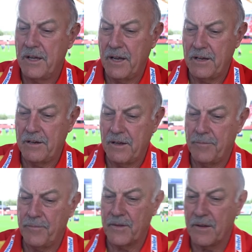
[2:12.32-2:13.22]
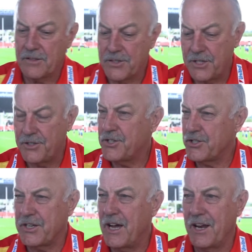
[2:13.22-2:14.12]
and as I said, just
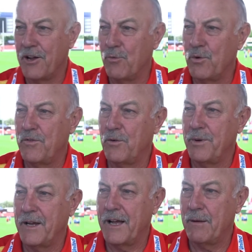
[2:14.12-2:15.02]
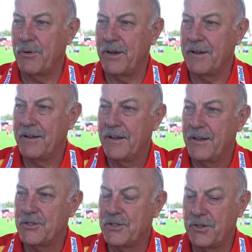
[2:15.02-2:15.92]
starting at Woodville, being able to
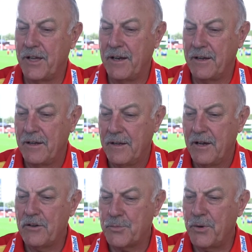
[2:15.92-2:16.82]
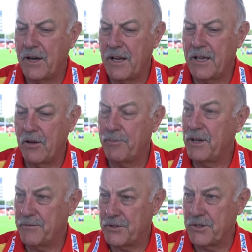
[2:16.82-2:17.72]
do that. And I was pretty lucky. I
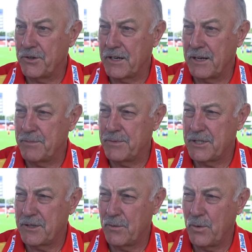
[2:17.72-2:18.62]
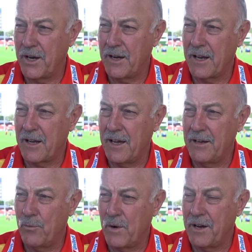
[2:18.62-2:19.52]
played for 2 clubs, one in Adelaide
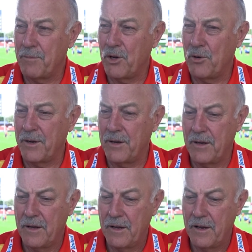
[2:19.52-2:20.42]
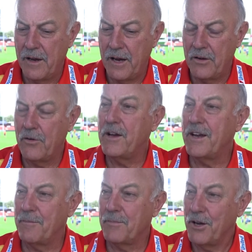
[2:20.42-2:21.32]
and one in Melbourne, and I
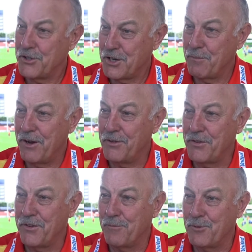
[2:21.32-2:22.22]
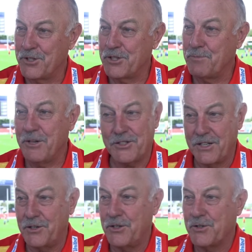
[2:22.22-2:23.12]
ended up coaching both of them, which is most
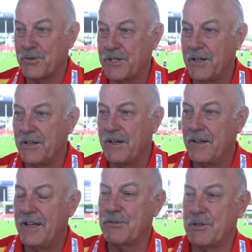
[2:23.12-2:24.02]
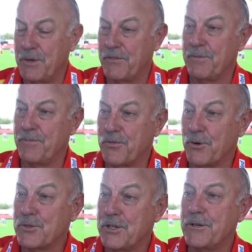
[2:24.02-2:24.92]
unusual. So that was a bit of a
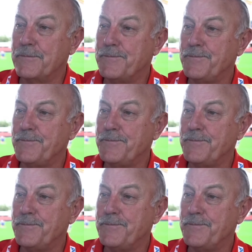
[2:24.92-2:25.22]
thrill too.